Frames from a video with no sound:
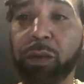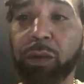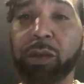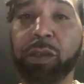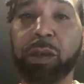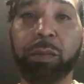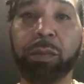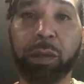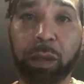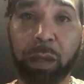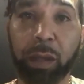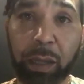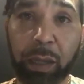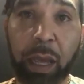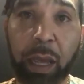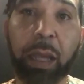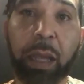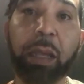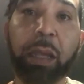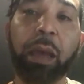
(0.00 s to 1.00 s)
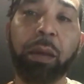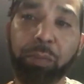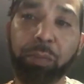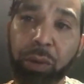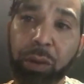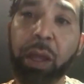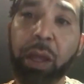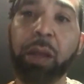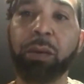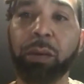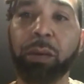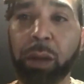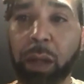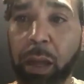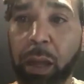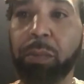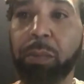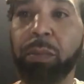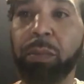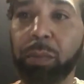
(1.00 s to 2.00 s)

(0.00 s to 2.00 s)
or something like that. Yeah, put that on there.